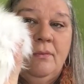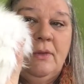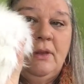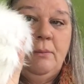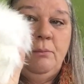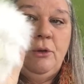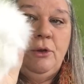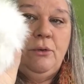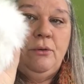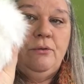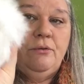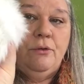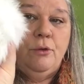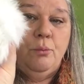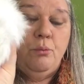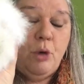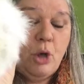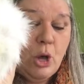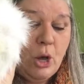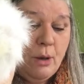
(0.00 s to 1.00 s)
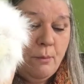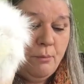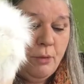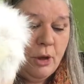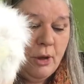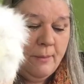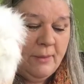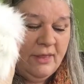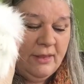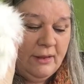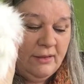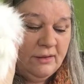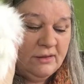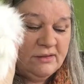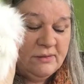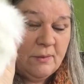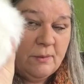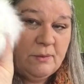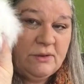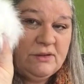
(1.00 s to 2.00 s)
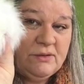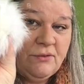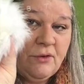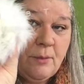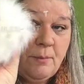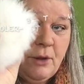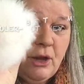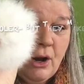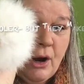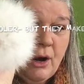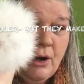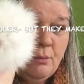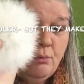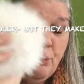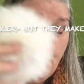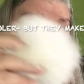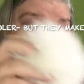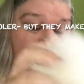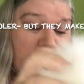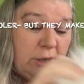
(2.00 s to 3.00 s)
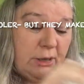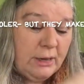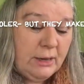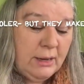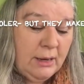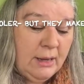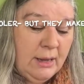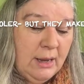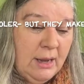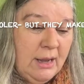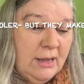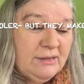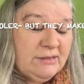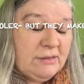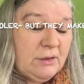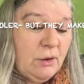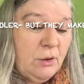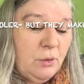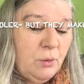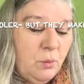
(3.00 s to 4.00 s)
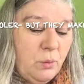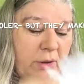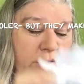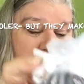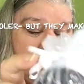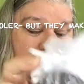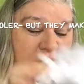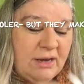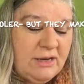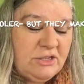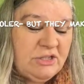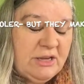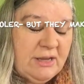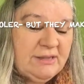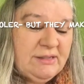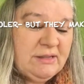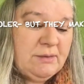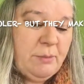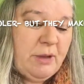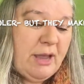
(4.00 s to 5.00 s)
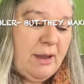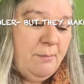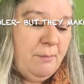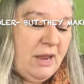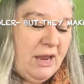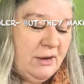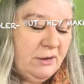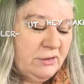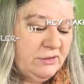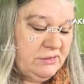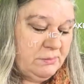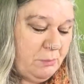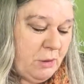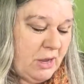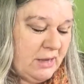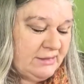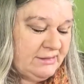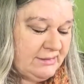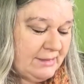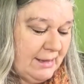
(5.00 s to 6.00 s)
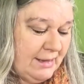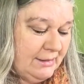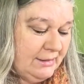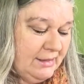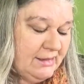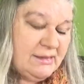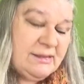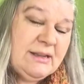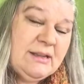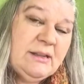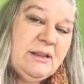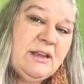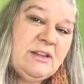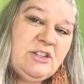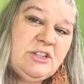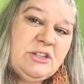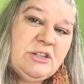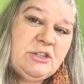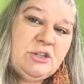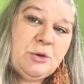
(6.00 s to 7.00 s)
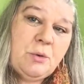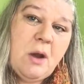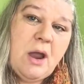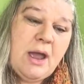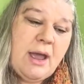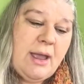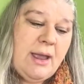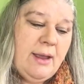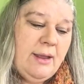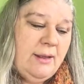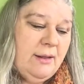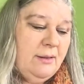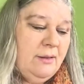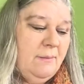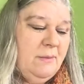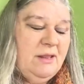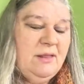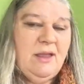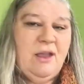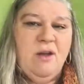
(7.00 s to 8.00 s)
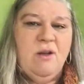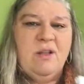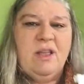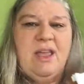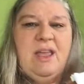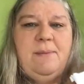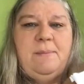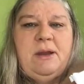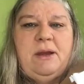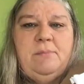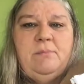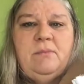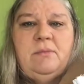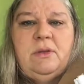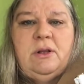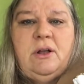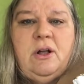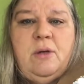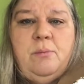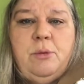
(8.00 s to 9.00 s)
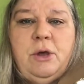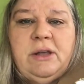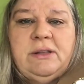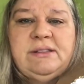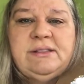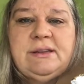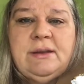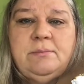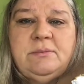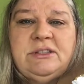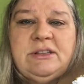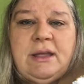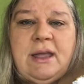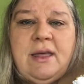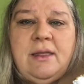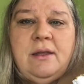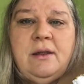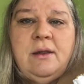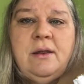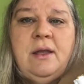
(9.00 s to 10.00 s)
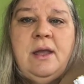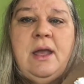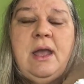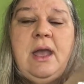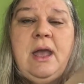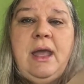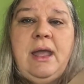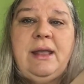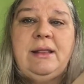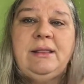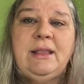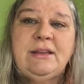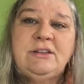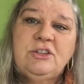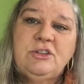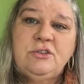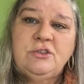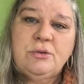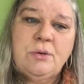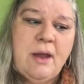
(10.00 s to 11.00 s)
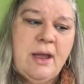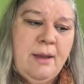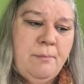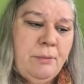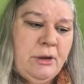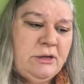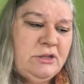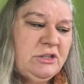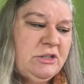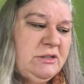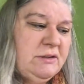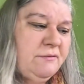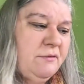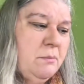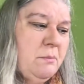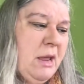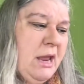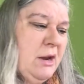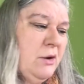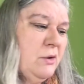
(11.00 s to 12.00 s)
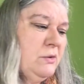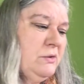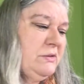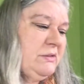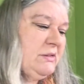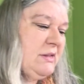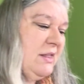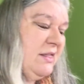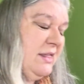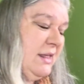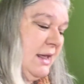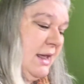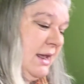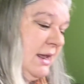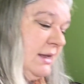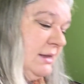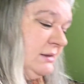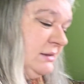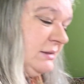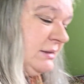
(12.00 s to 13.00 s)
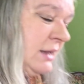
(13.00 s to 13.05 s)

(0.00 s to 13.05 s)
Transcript: Beautiful pom-pom. I think this one was from Yarn Bowler. So when you get a chance to buy a maker's box like this, it lets you try, I mean, they all came in all boxed up together. It lets you try a bunch of different makers things